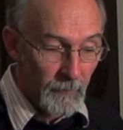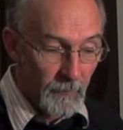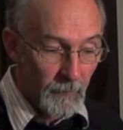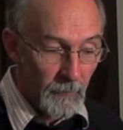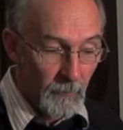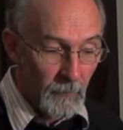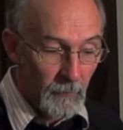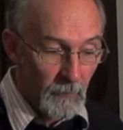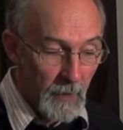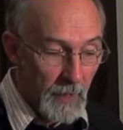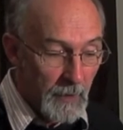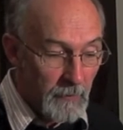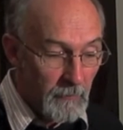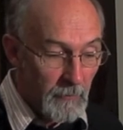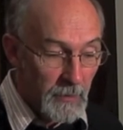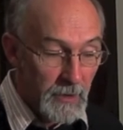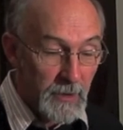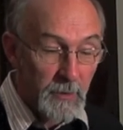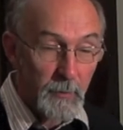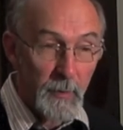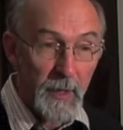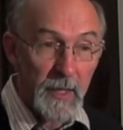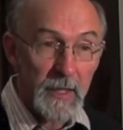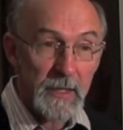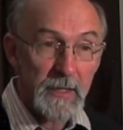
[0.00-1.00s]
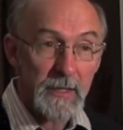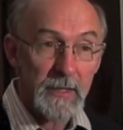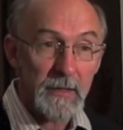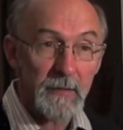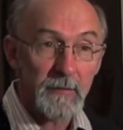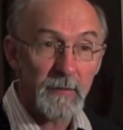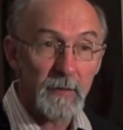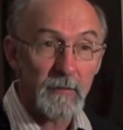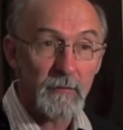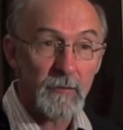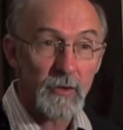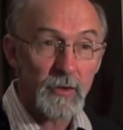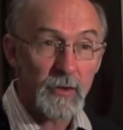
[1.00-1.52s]
rather
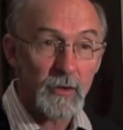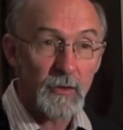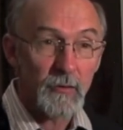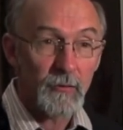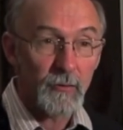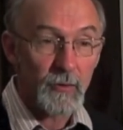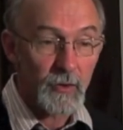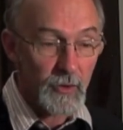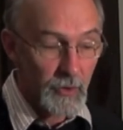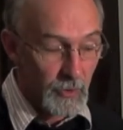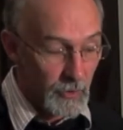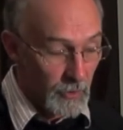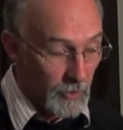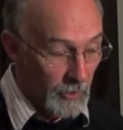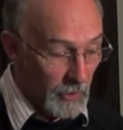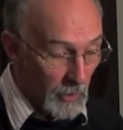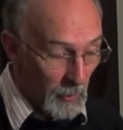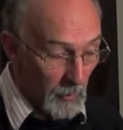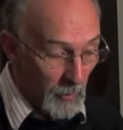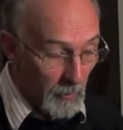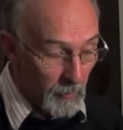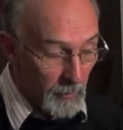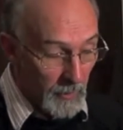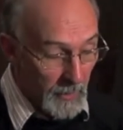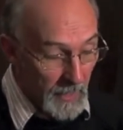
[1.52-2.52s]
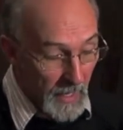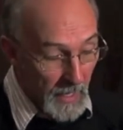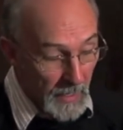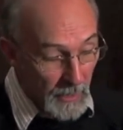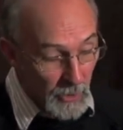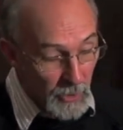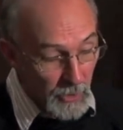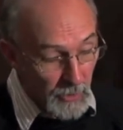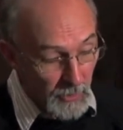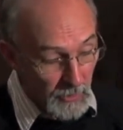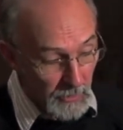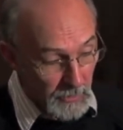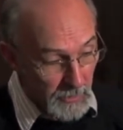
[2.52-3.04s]
expensive and reserved for studio
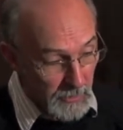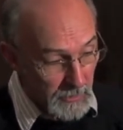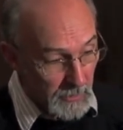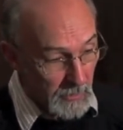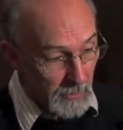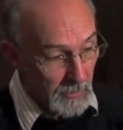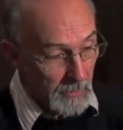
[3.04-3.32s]
applications.